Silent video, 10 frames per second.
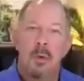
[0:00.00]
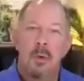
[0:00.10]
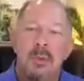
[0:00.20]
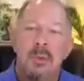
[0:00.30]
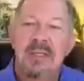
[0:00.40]

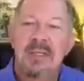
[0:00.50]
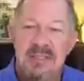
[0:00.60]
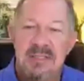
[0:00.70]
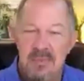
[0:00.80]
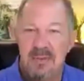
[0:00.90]
We're doing the
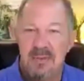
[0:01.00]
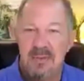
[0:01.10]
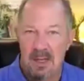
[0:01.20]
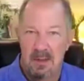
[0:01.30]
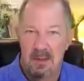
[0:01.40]
same
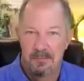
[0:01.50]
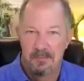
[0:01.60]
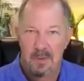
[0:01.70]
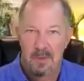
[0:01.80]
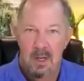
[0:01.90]
thing
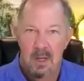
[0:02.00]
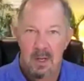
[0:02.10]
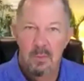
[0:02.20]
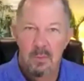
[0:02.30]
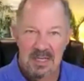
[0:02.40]

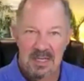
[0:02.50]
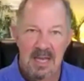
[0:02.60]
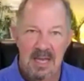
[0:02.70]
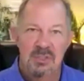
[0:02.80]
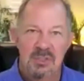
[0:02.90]
with this
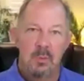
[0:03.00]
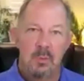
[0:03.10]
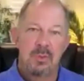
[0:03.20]
connection.